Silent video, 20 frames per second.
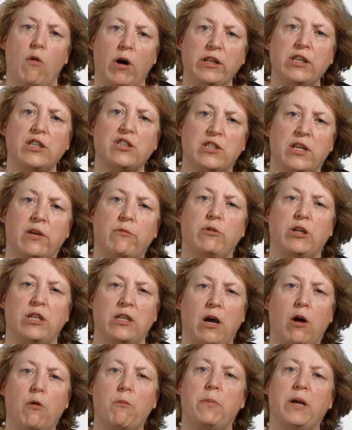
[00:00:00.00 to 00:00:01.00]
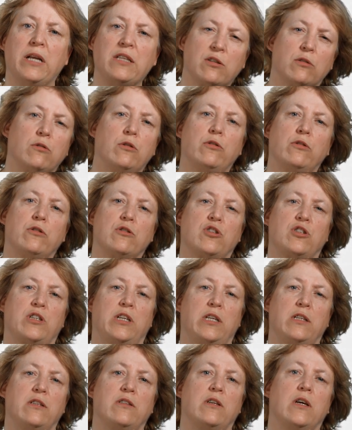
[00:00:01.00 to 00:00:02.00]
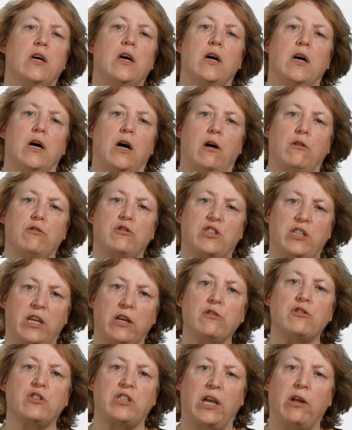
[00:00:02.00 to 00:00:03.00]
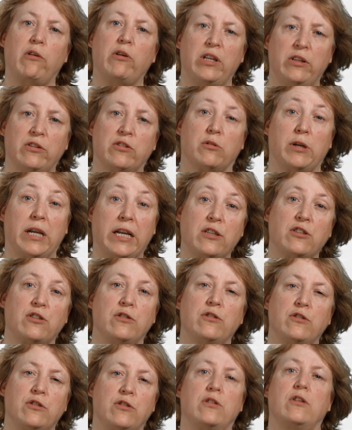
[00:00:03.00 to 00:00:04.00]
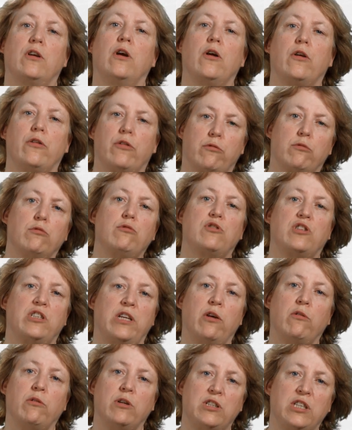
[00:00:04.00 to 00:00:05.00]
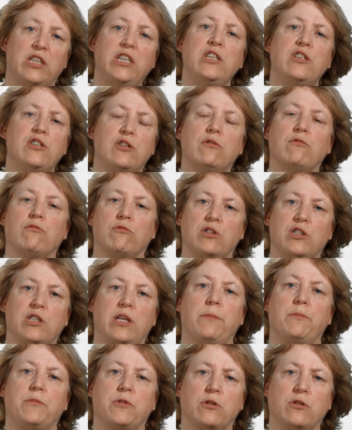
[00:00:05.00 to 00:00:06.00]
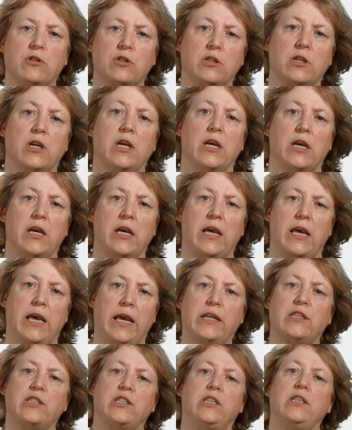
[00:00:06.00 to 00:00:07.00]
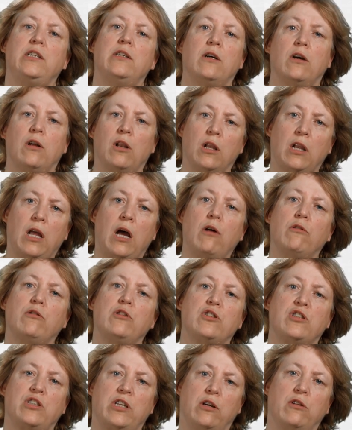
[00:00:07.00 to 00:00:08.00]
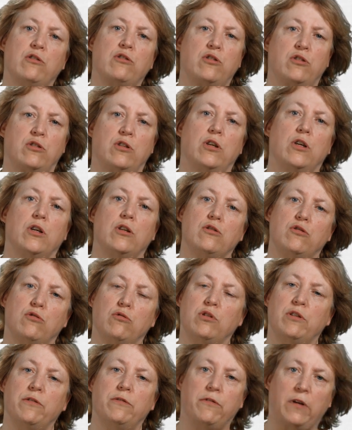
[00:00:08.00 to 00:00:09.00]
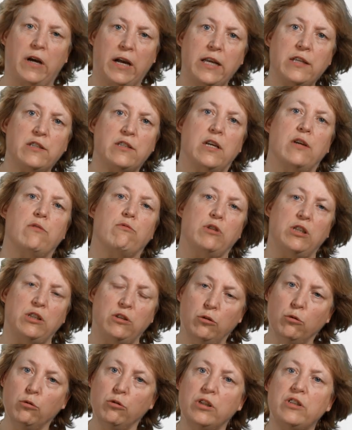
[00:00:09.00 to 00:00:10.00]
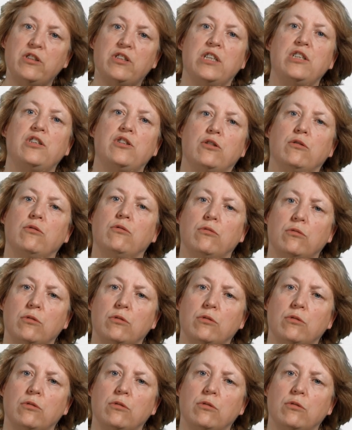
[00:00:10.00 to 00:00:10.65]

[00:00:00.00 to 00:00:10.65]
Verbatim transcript: One is that we now better understand how cell-cell interactions through cell adhesion receptors actually allow the cells to divide and renew the tissue